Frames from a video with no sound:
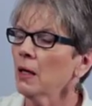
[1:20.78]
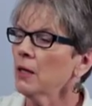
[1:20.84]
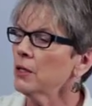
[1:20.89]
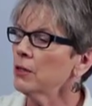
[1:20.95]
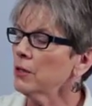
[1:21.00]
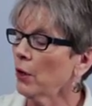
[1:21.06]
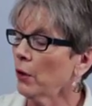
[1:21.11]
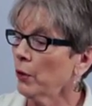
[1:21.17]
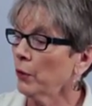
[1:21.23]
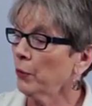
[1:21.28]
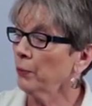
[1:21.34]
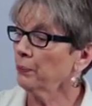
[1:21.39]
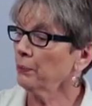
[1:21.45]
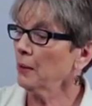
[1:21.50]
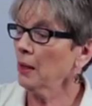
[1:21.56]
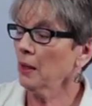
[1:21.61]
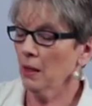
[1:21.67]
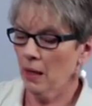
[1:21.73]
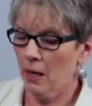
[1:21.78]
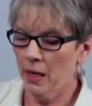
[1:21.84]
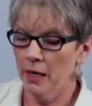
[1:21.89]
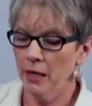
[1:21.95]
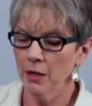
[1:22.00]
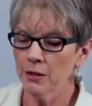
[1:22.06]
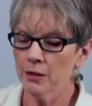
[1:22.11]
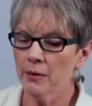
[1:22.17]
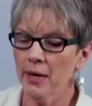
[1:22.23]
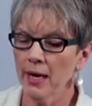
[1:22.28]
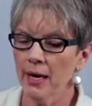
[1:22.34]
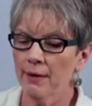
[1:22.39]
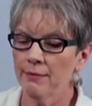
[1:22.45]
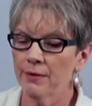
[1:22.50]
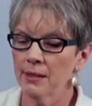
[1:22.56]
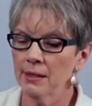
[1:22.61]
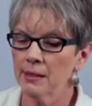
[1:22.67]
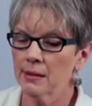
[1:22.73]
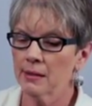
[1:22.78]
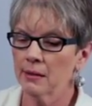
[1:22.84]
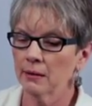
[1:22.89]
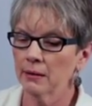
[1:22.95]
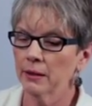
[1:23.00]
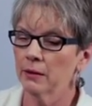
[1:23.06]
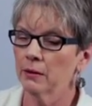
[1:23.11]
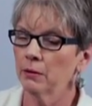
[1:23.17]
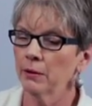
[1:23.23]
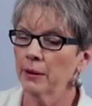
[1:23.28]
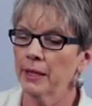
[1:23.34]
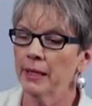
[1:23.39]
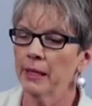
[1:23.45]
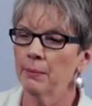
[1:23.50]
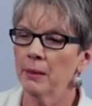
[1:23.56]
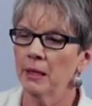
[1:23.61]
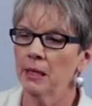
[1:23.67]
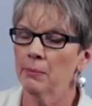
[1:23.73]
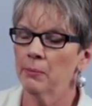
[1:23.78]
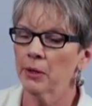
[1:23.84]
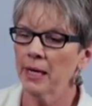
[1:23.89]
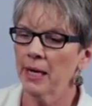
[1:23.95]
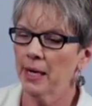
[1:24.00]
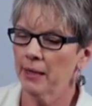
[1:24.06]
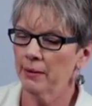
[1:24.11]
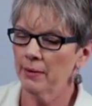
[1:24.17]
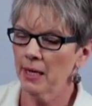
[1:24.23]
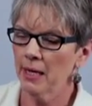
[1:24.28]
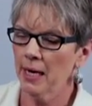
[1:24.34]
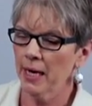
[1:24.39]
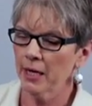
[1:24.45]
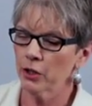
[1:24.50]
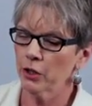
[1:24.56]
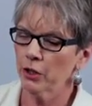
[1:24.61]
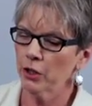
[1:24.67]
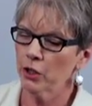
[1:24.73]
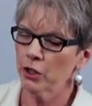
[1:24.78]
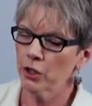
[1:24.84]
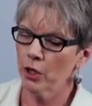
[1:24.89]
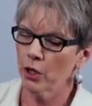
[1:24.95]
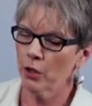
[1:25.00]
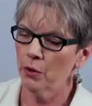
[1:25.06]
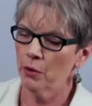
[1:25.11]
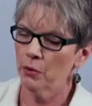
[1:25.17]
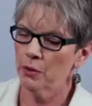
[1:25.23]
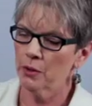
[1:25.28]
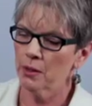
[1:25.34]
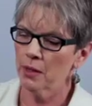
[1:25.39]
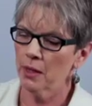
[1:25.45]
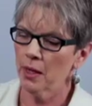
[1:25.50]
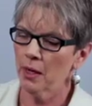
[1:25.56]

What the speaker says: So I also have this little itty-bitty brain that actually shows